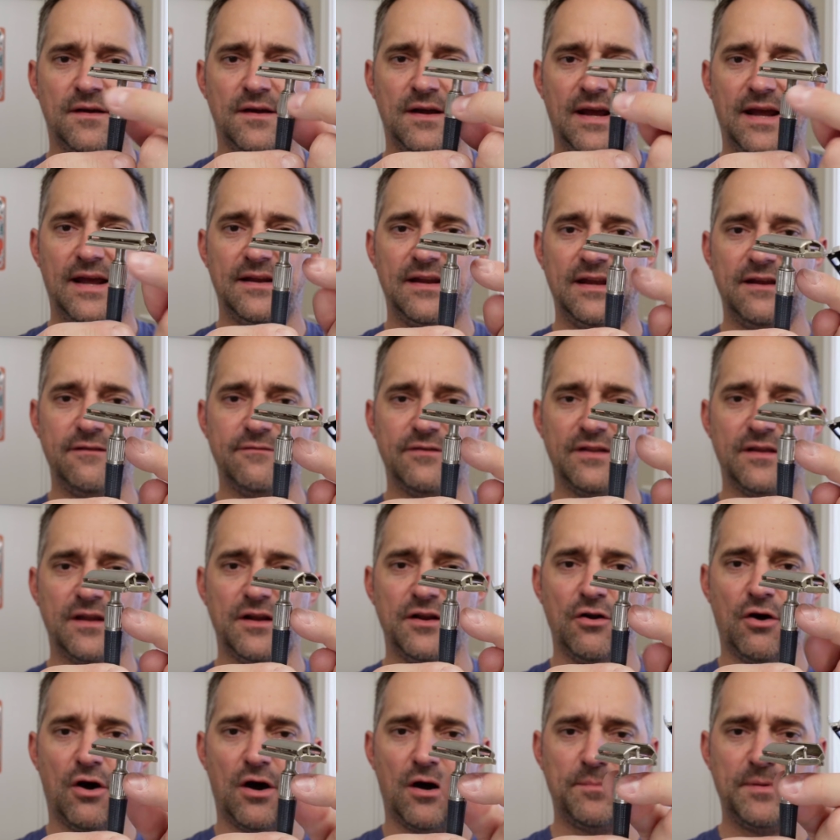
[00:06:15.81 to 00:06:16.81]
And even the
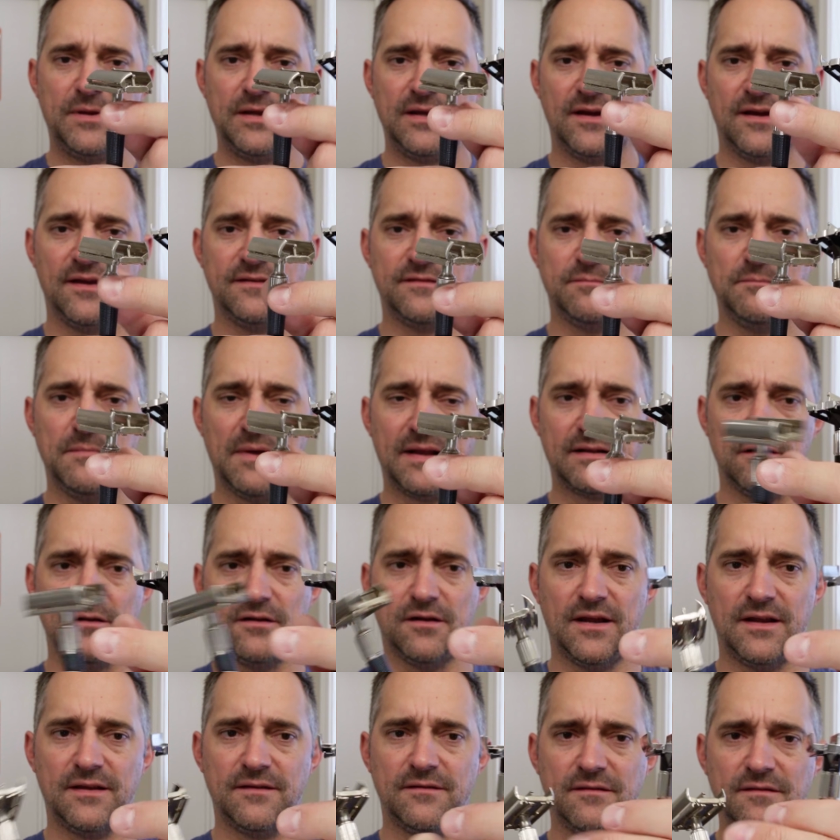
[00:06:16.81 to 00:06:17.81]
knob here is metal,
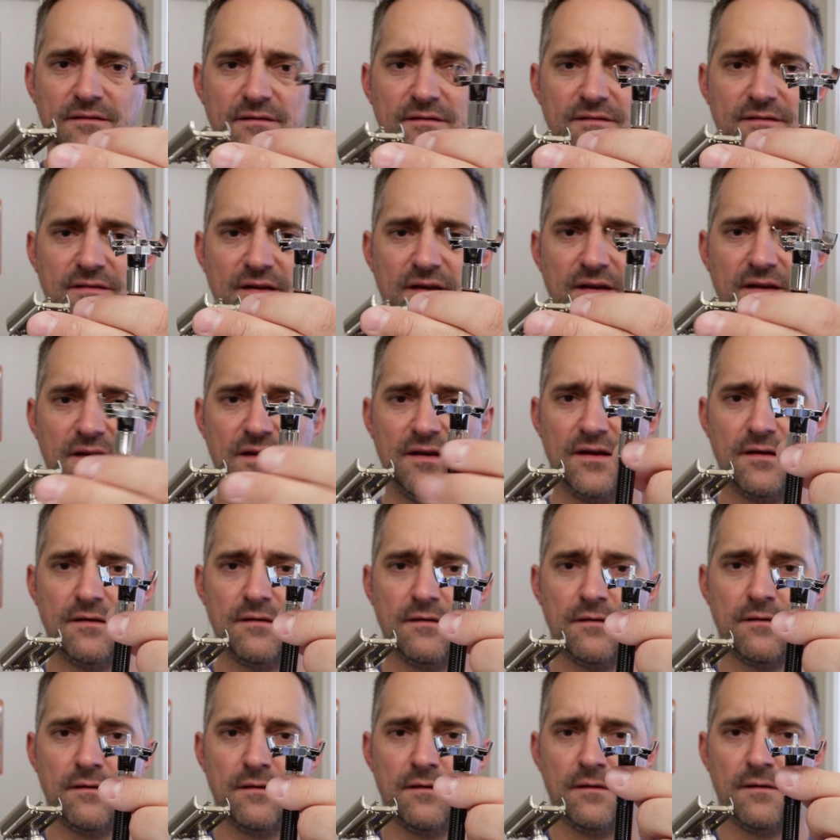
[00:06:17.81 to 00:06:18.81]
and see here.
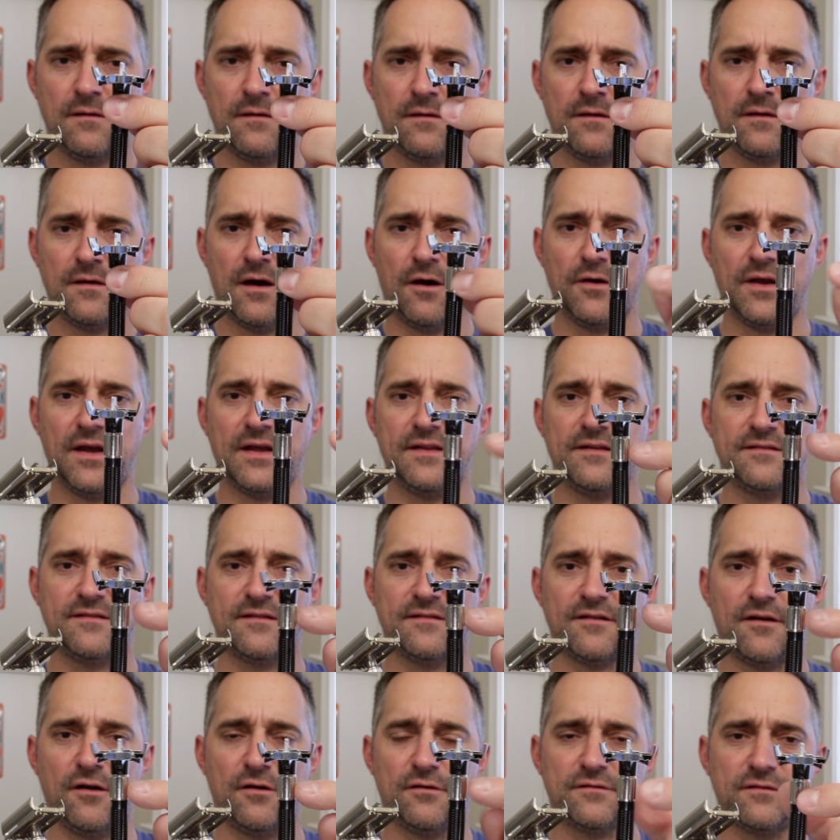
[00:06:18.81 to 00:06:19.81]
Oh yeah, this
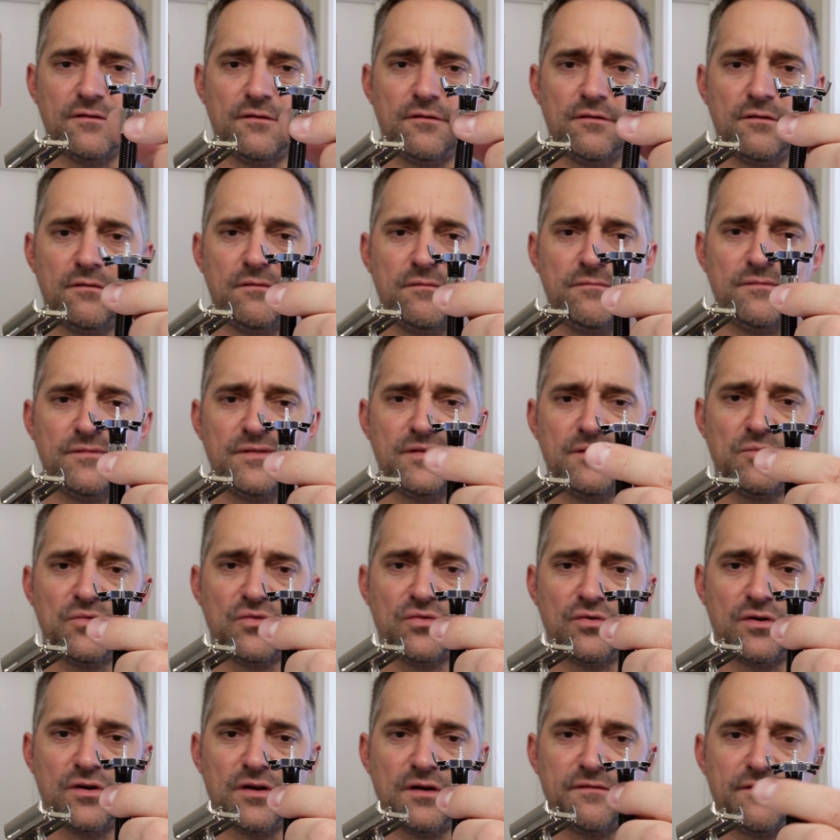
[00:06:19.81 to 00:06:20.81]
is also some
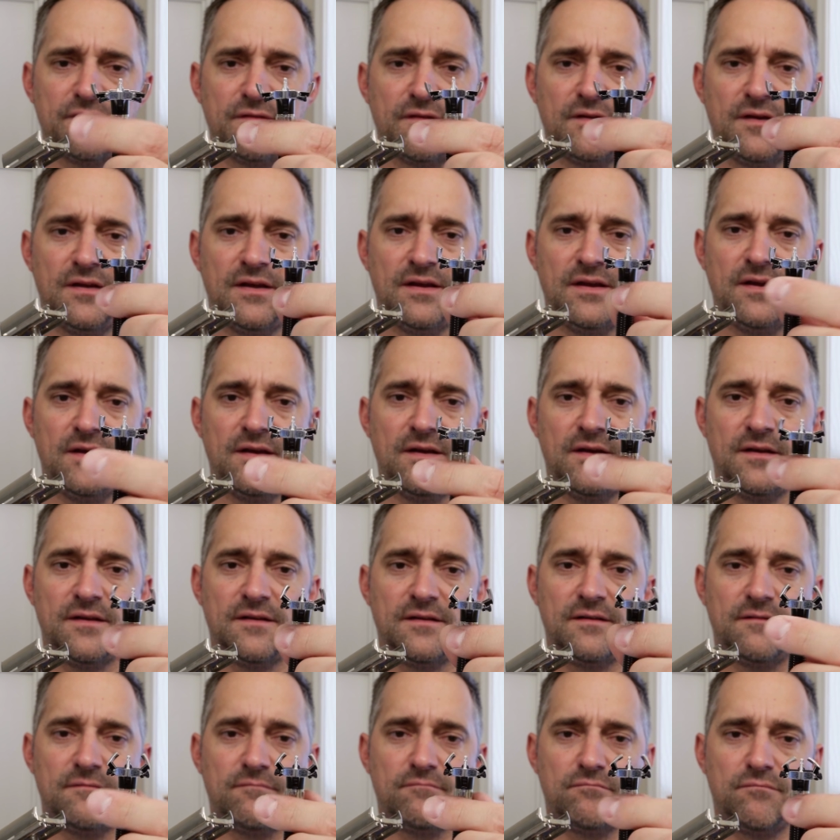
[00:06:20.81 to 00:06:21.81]
sort of
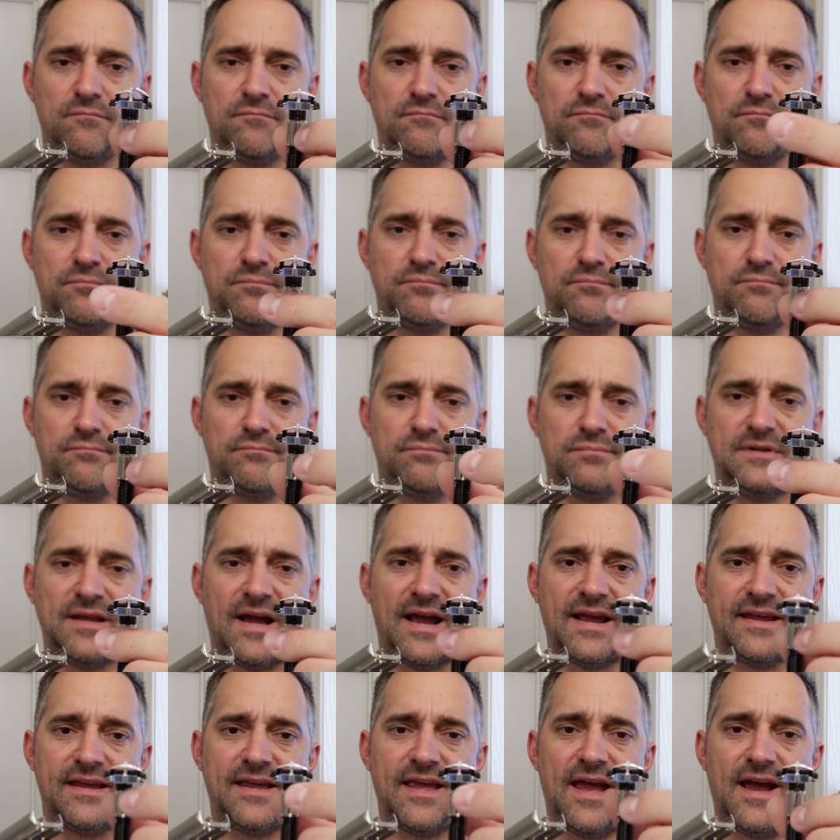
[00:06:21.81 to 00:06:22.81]

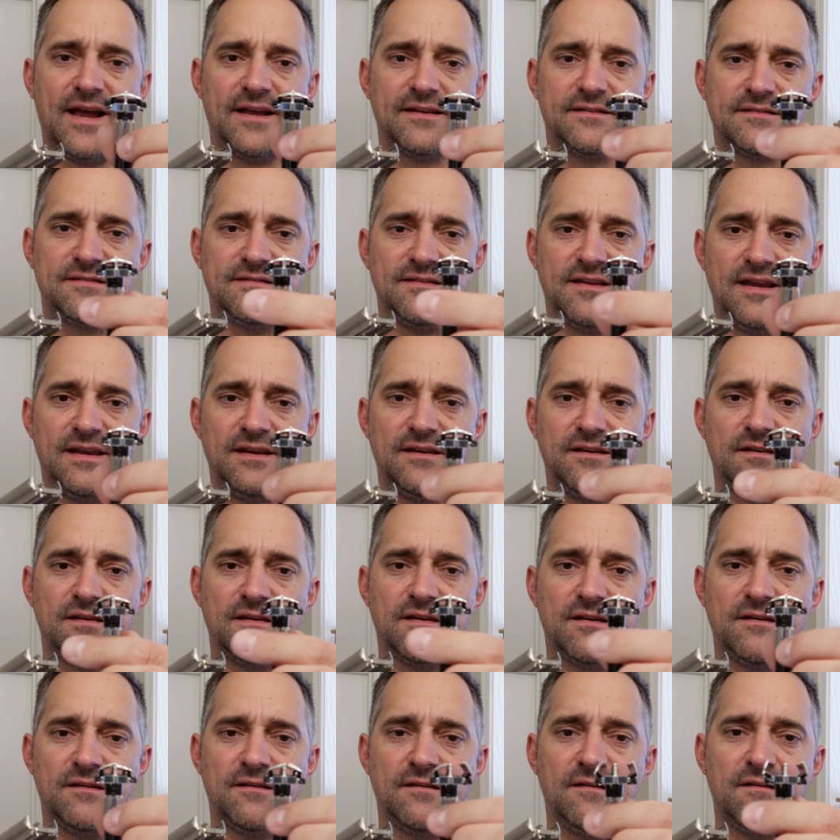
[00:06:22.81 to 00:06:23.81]
die-cast zinc.